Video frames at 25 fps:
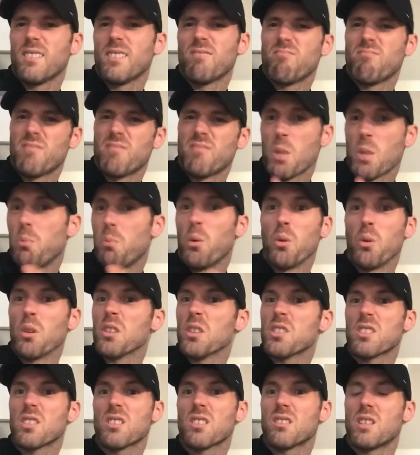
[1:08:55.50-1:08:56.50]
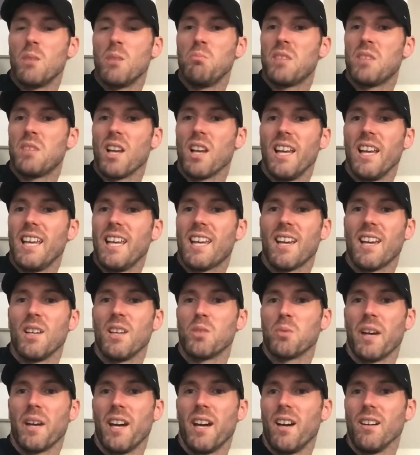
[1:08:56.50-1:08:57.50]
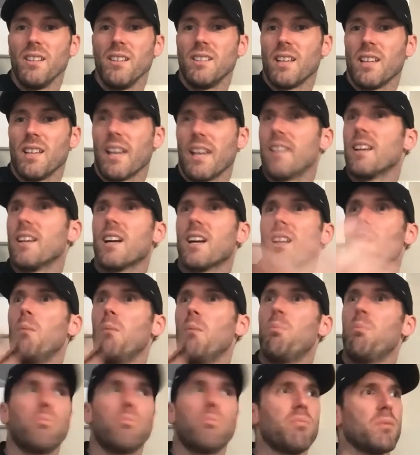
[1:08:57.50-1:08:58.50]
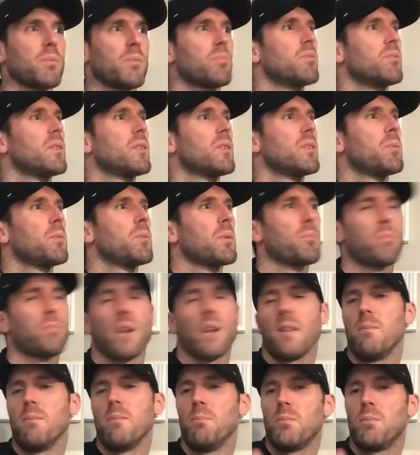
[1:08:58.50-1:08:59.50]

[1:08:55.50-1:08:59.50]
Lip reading: supporters seemed to like it as well, and I think the club, they were printing